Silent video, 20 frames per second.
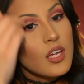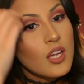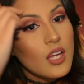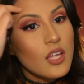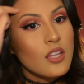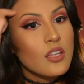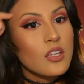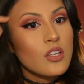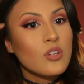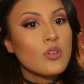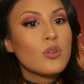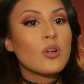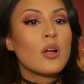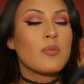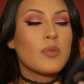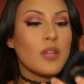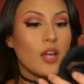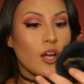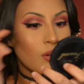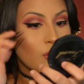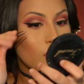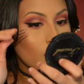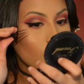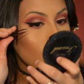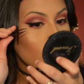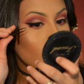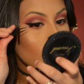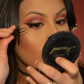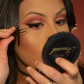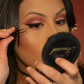And then you grab the outer
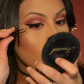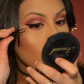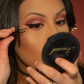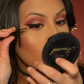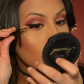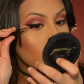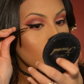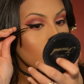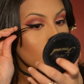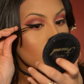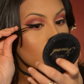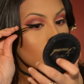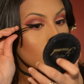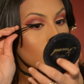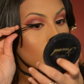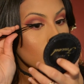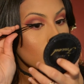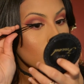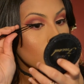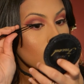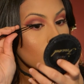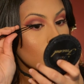corner and you place it.